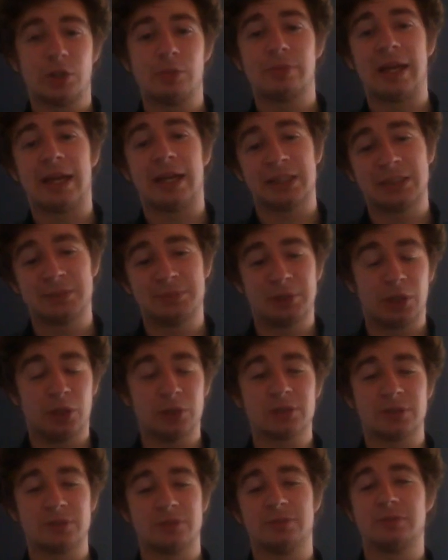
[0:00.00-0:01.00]
decks
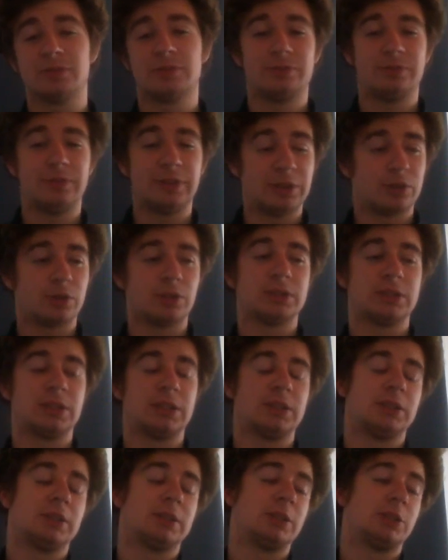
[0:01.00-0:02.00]
because of field
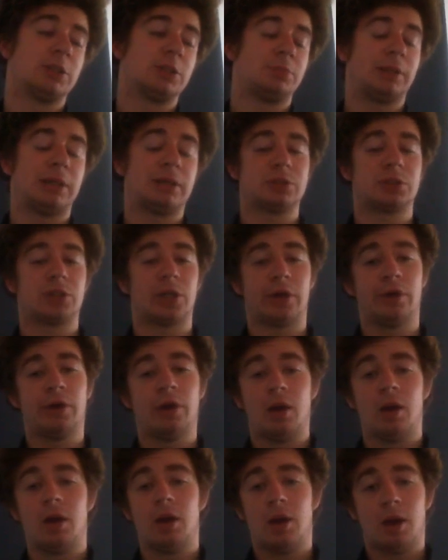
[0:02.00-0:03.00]
consistency, just being able to go,
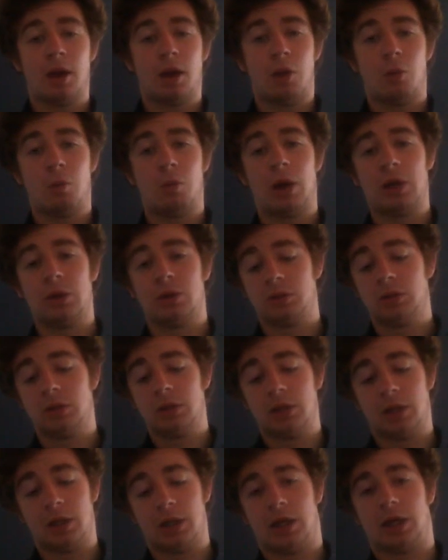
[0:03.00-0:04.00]

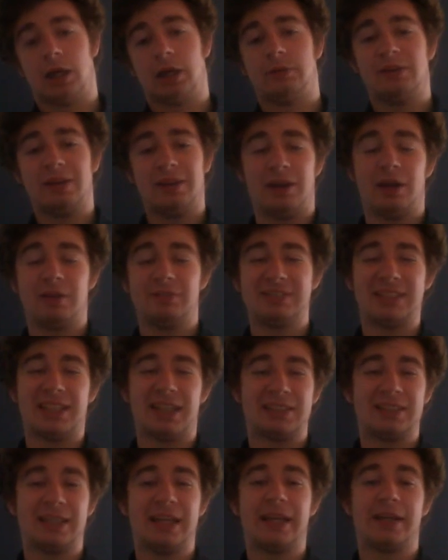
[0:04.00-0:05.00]
well, I've
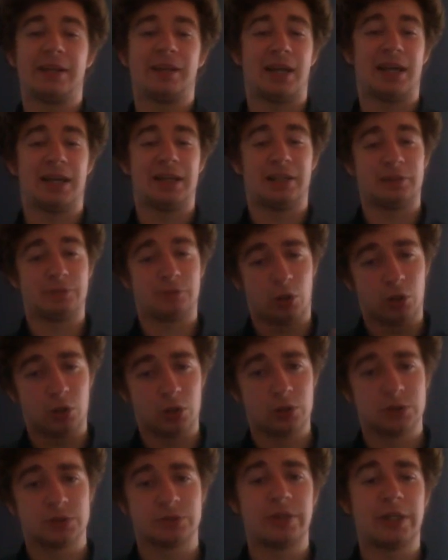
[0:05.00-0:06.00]
attacked here and I've got
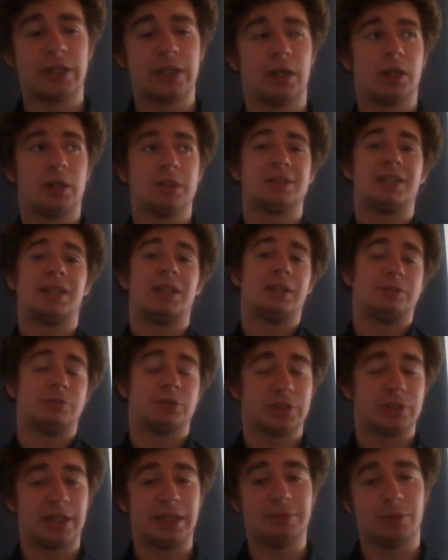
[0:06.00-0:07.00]
loads of rear guards. I
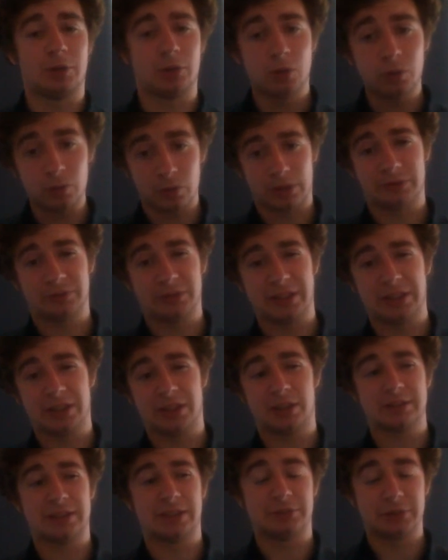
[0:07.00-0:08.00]
just keep on calling rear
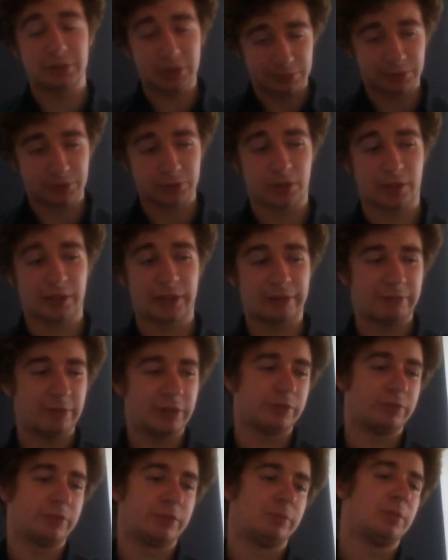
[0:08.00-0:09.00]
guards every time I try and get rid
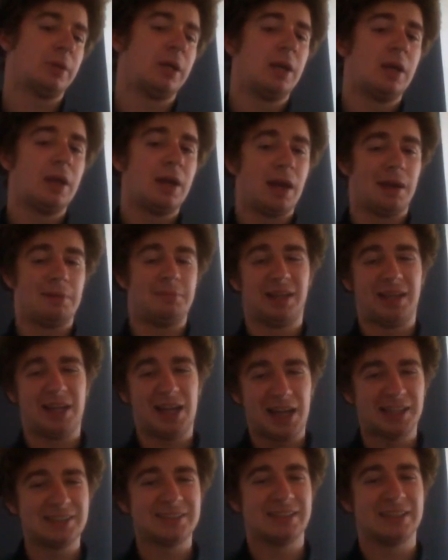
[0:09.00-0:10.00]
of them, and my
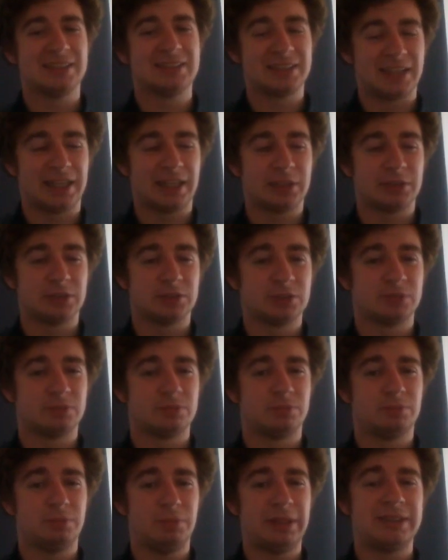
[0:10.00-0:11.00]
hand isn't getting just
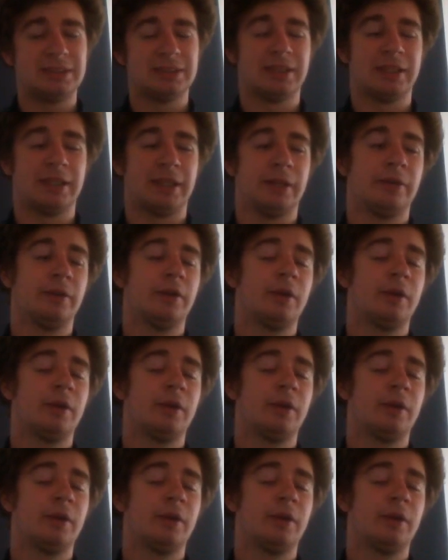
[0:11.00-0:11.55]
beaten here.